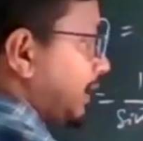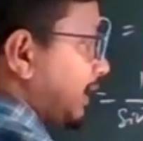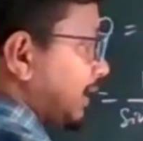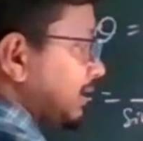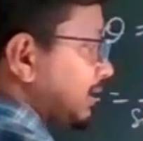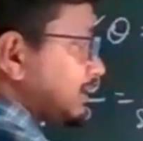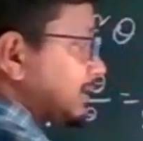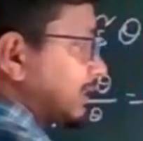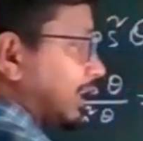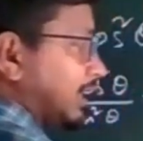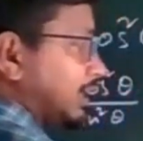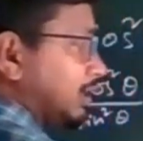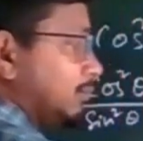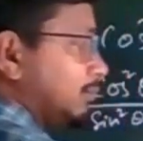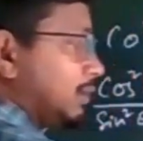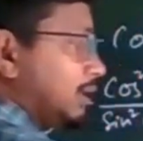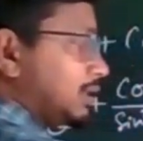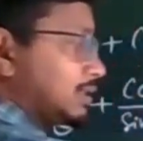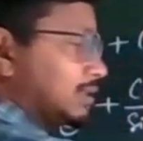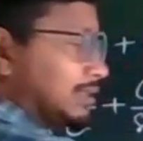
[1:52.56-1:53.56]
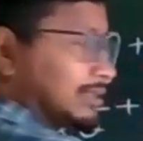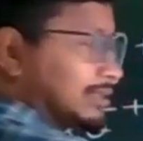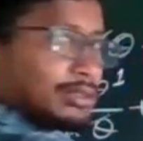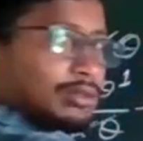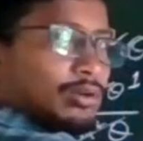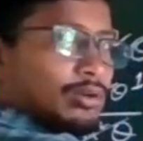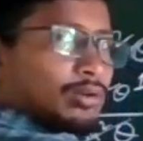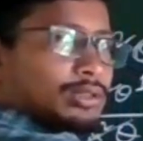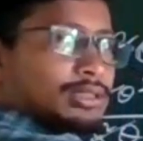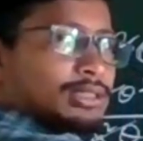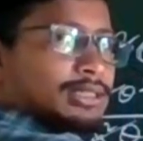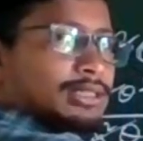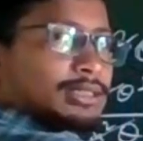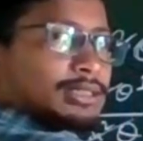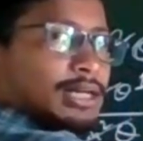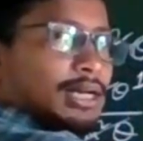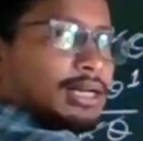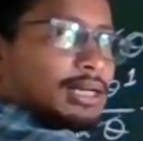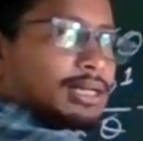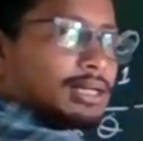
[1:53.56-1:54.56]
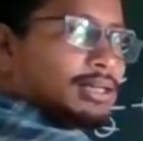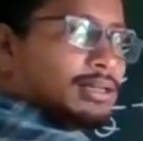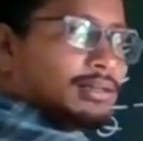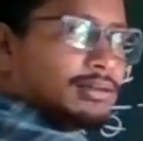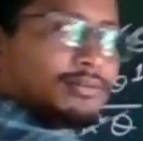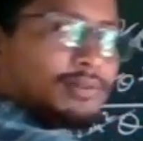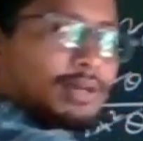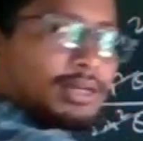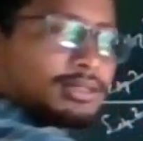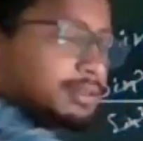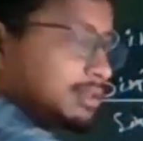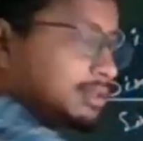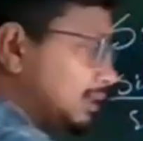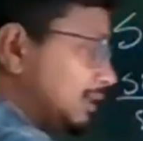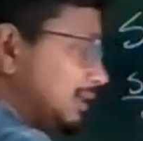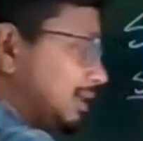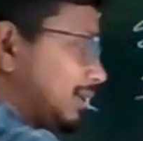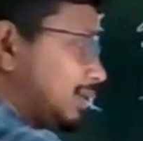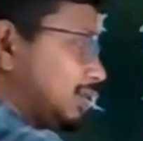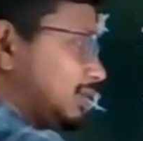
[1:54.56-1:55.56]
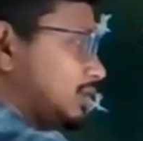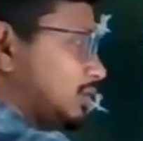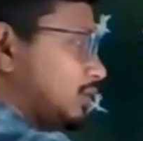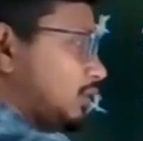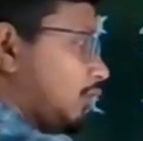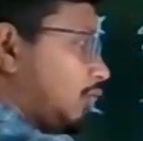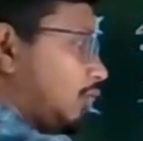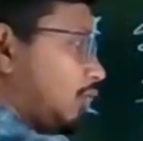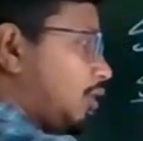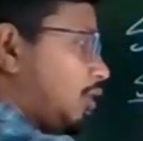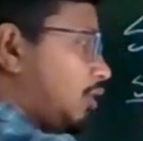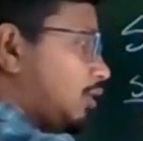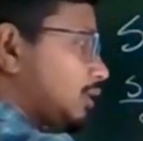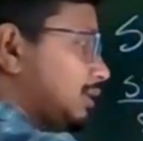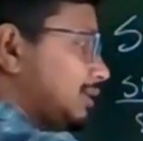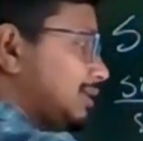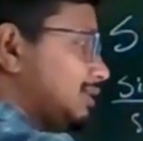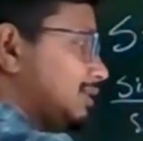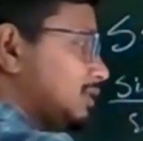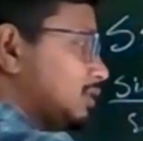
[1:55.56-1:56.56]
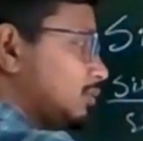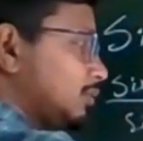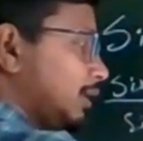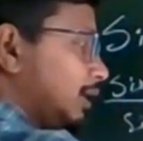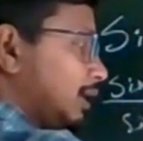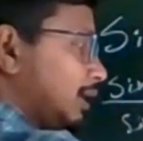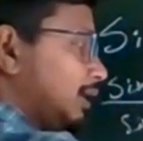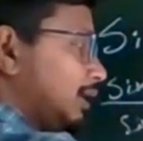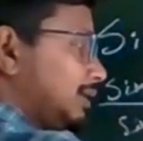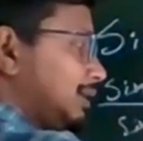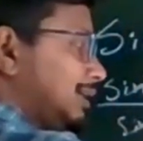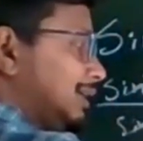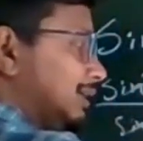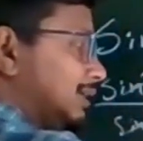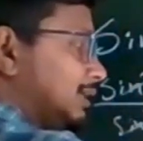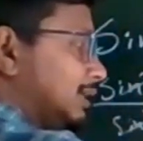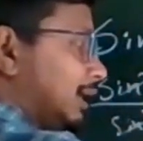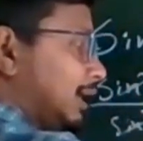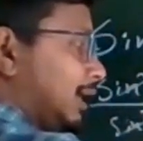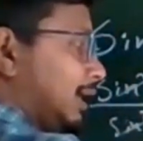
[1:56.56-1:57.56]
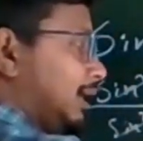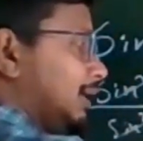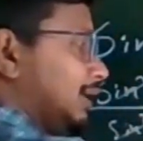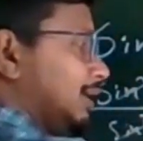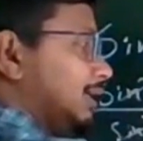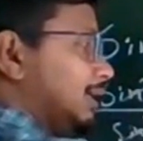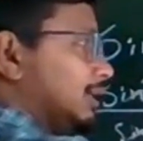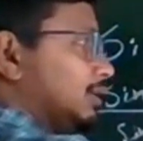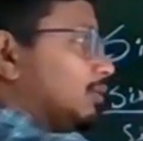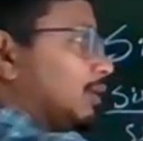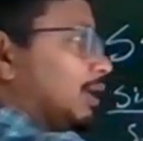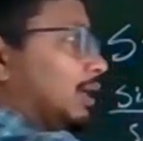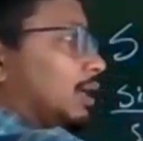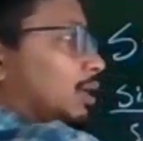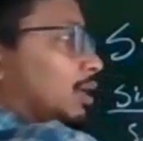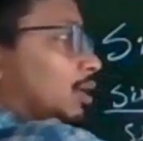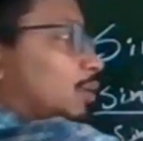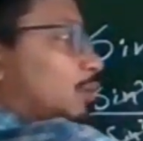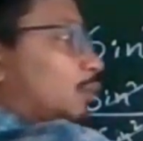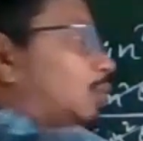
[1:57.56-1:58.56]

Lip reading: by sine means cot theta, right? That is cot square theta equal